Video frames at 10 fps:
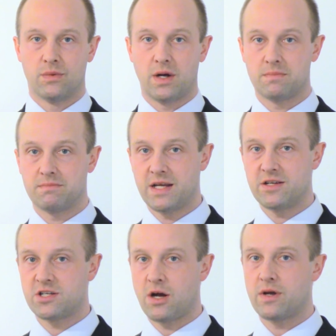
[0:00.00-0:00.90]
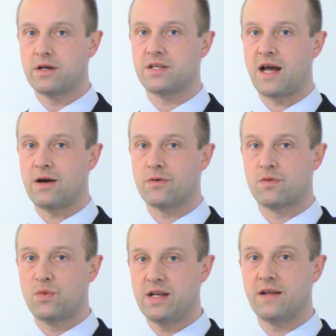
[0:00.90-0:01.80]
Well, it's showing us how
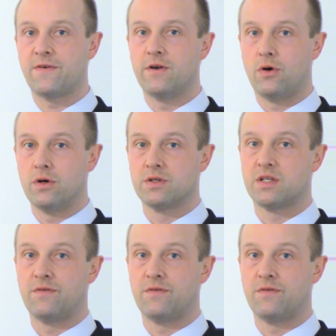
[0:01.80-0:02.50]
three different oils